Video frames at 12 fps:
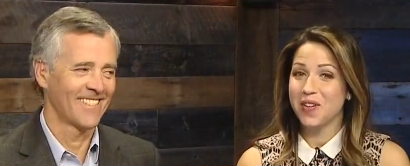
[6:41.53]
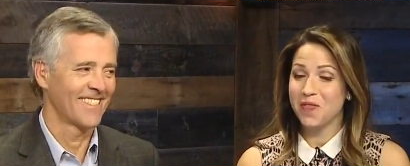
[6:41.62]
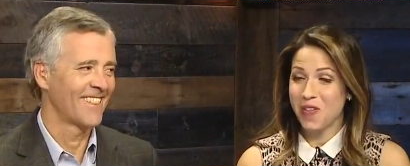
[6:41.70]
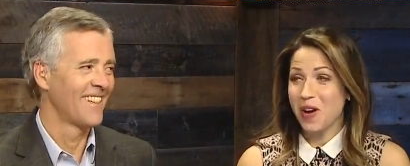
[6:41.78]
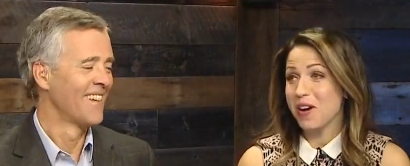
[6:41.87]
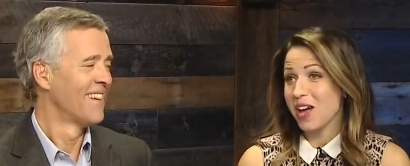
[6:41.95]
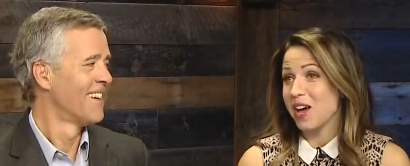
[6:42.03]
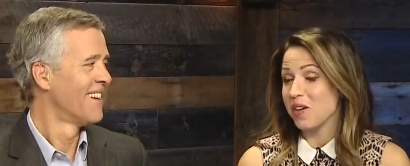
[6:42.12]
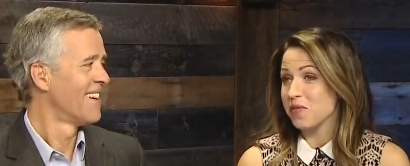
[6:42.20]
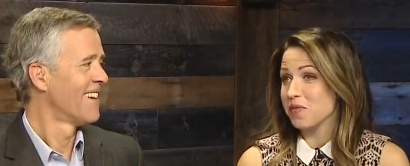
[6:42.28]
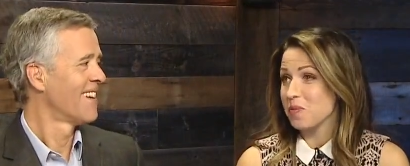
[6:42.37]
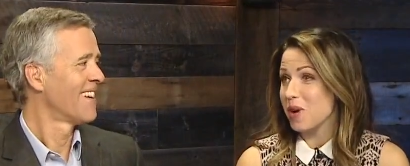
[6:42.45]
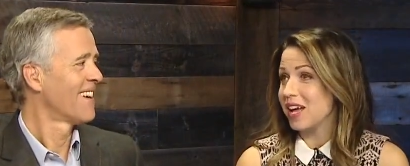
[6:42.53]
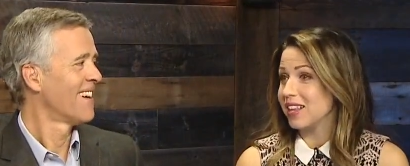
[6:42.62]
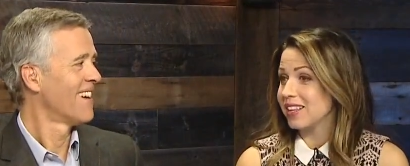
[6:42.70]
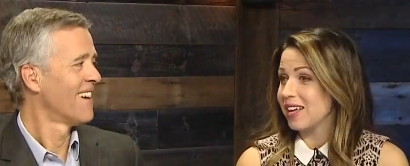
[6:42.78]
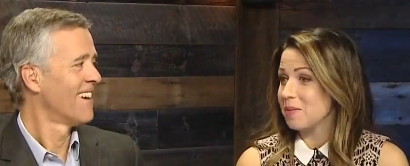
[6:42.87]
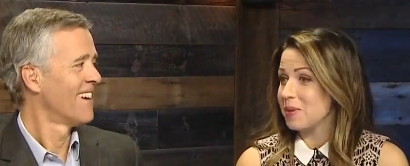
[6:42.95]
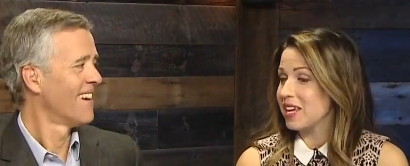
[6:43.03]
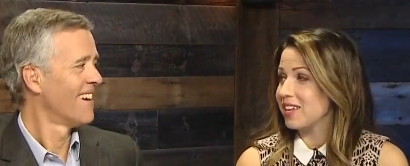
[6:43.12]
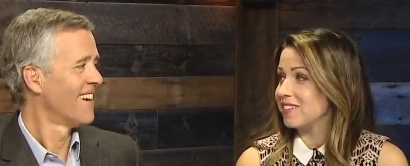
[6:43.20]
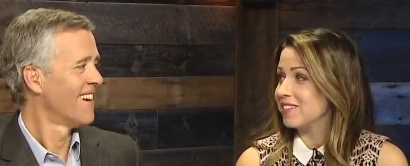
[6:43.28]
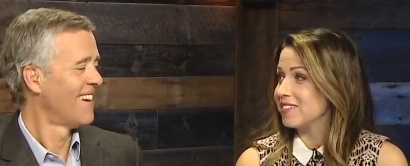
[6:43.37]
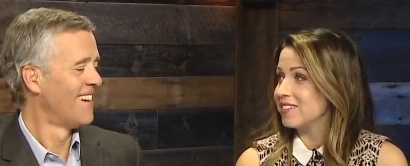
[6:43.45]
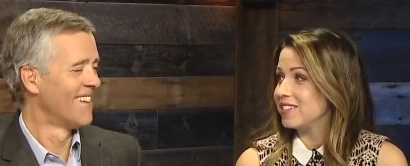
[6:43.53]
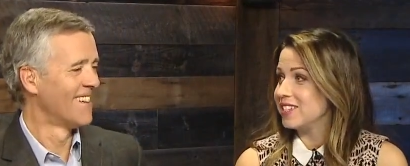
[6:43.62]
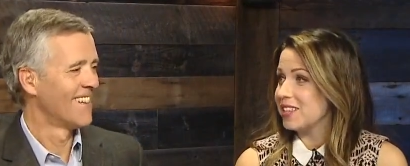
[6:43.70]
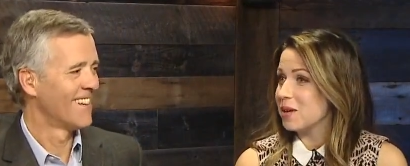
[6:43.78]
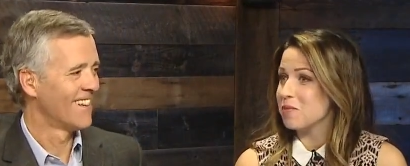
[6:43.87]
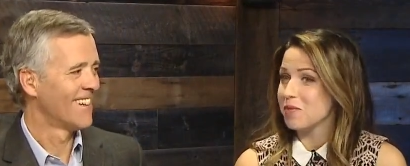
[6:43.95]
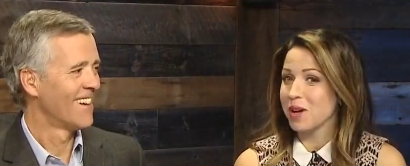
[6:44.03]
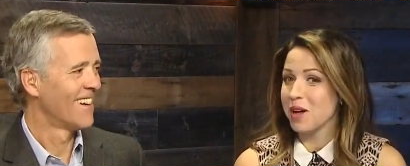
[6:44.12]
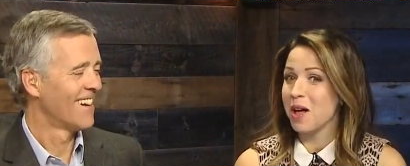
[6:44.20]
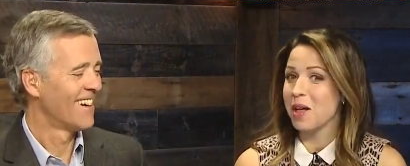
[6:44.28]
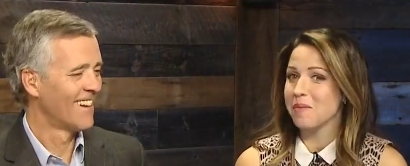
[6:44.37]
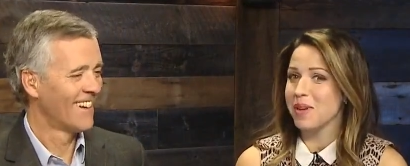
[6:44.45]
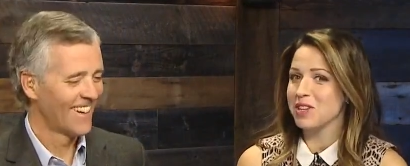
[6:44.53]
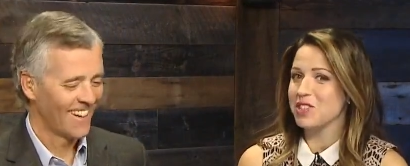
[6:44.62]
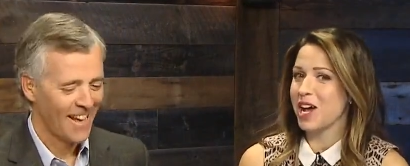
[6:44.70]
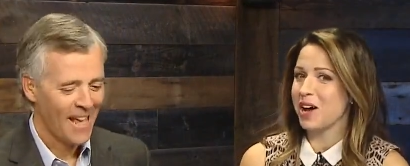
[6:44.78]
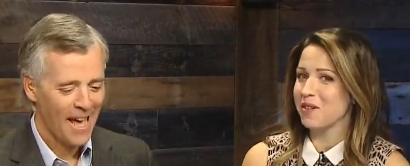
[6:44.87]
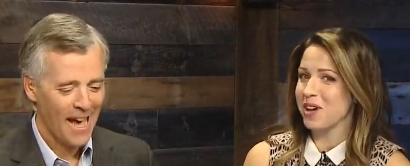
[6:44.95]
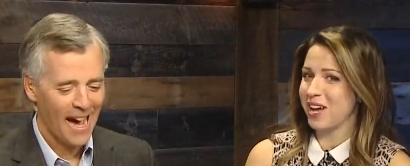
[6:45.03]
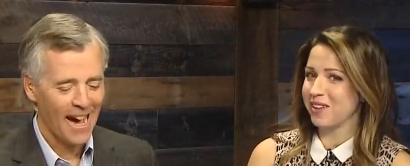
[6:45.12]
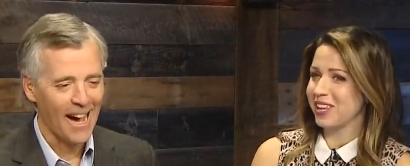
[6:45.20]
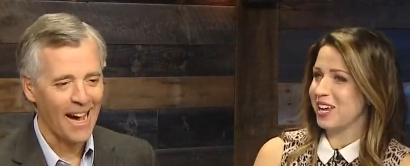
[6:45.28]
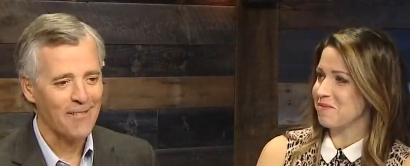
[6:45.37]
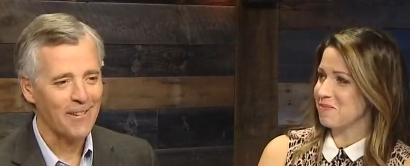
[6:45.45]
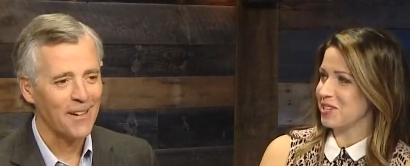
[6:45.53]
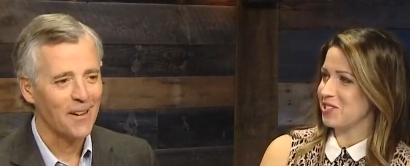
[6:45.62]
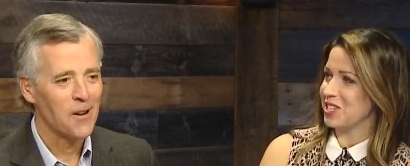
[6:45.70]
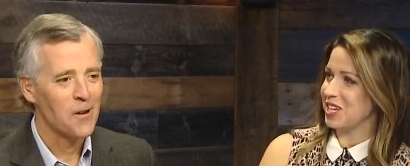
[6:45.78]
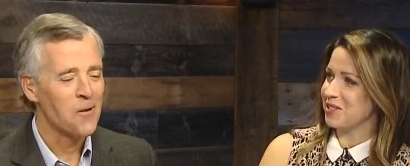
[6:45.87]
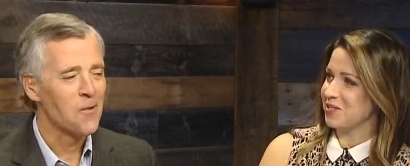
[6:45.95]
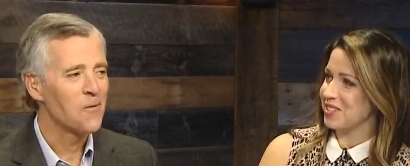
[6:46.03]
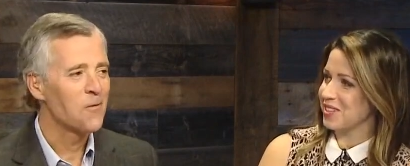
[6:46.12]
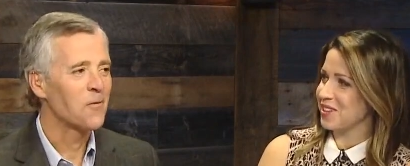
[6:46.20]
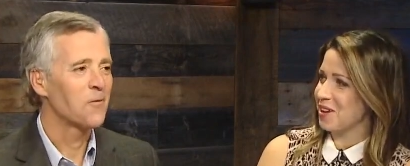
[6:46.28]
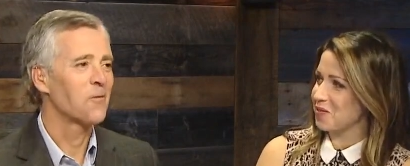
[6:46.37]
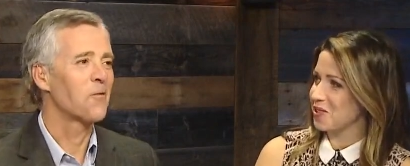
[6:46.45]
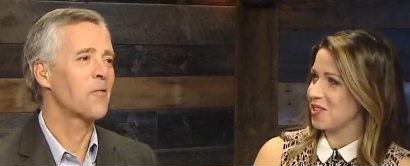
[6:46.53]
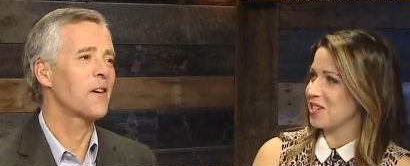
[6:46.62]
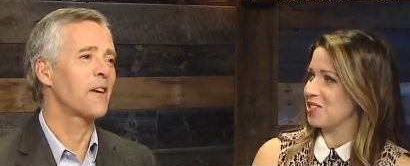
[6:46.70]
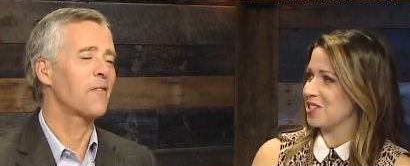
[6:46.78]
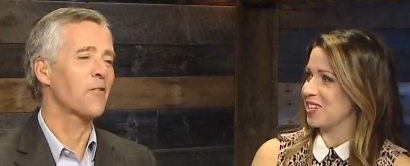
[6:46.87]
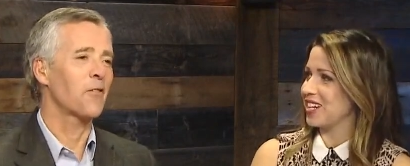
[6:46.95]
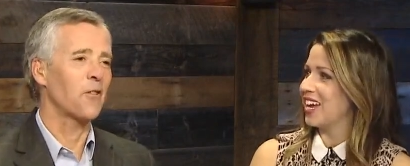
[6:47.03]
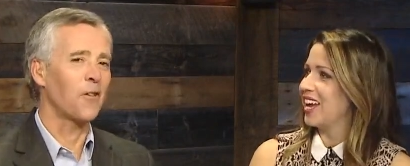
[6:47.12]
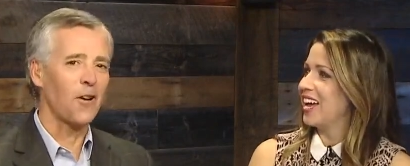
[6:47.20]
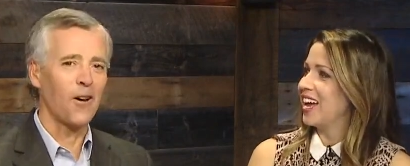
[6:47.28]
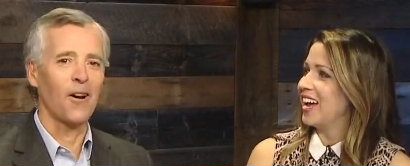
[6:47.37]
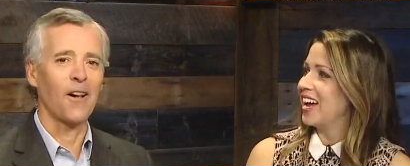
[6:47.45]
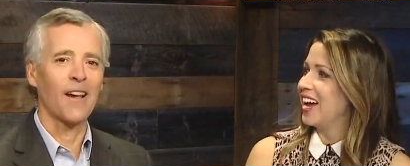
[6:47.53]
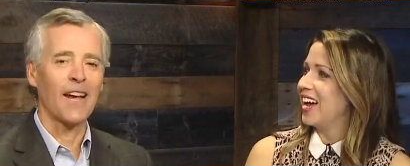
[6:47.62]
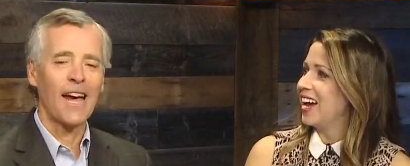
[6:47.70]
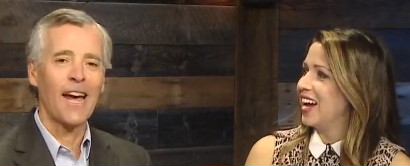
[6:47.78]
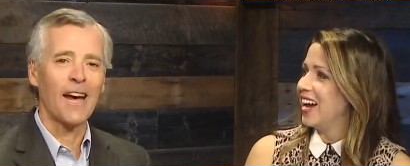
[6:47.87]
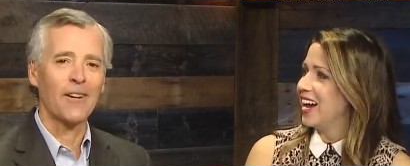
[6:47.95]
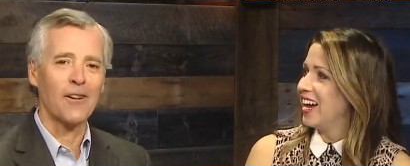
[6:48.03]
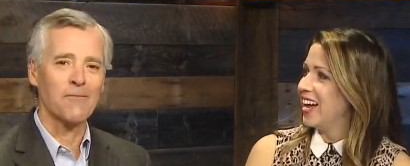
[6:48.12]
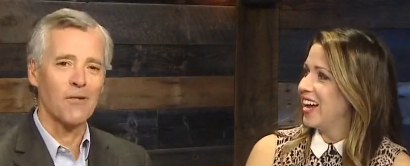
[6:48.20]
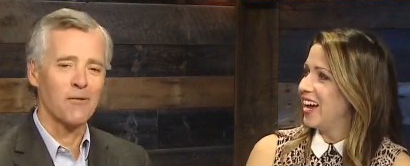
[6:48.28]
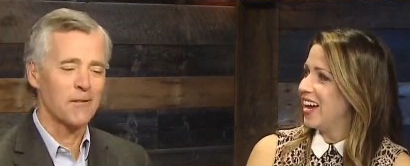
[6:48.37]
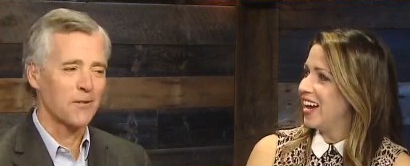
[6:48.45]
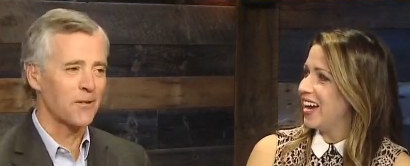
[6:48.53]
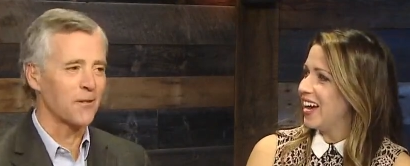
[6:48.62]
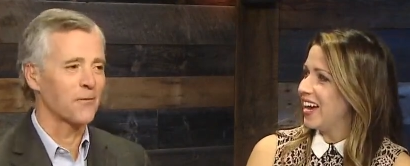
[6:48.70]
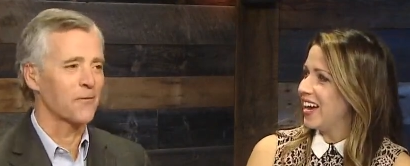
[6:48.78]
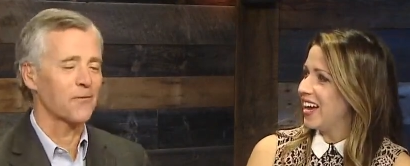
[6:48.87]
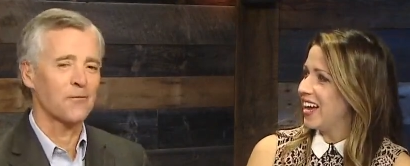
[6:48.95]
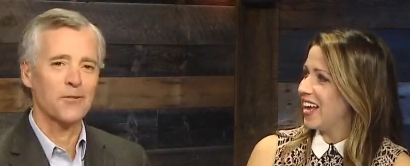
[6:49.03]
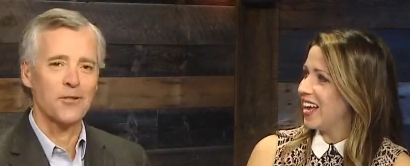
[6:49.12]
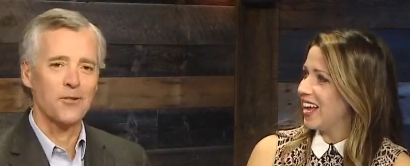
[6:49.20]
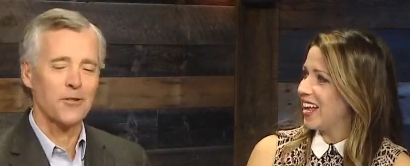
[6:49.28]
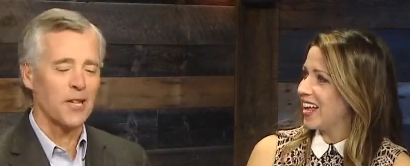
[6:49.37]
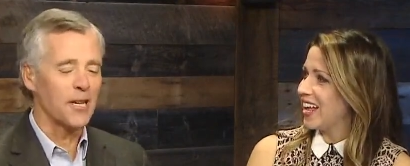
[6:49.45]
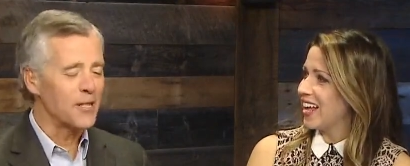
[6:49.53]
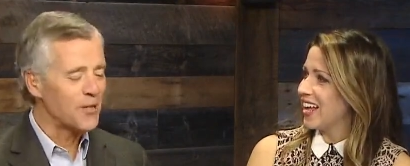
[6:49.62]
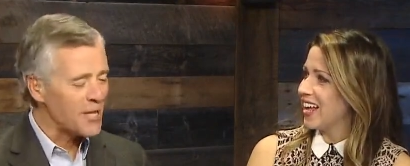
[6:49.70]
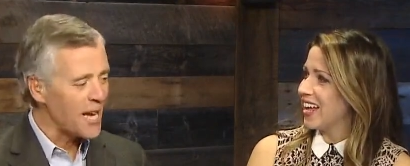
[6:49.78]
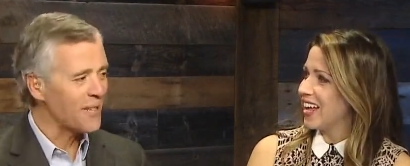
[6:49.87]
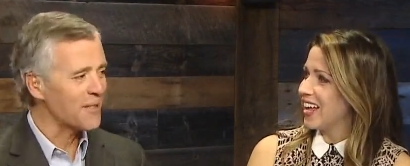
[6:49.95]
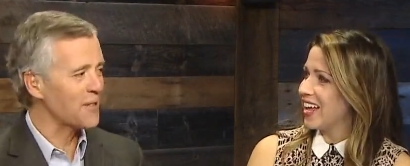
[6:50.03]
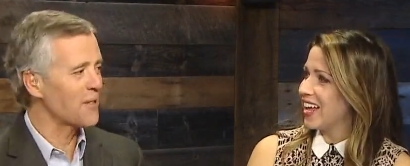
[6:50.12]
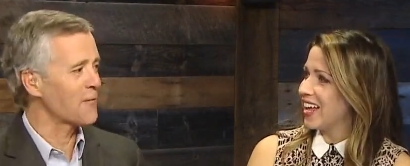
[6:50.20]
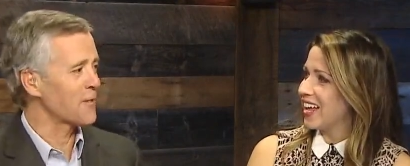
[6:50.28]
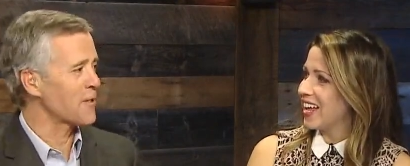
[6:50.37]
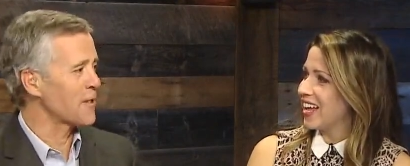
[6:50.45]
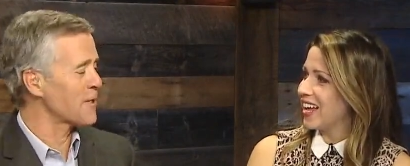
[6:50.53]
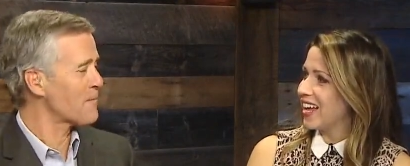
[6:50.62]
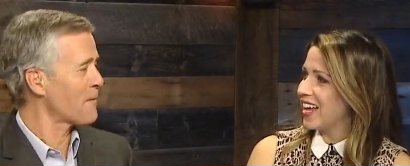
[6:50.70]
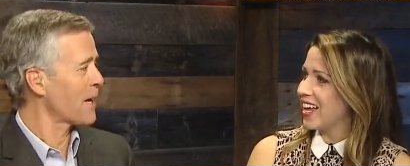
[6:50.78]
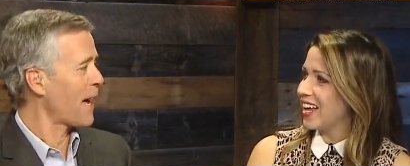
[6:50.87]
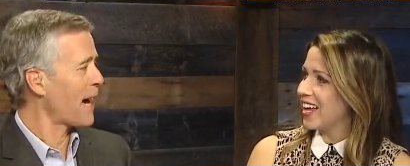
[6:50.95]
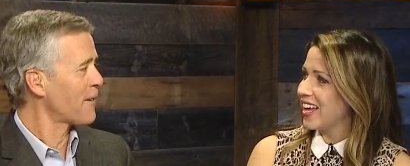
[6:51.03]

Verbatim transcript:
Speaker 1: Fair enough. Well, I mean, did they recall much? How, how
Speaker 2: late, I mean, much later was this conversation? We've all had our moments of just intense nervousness, but I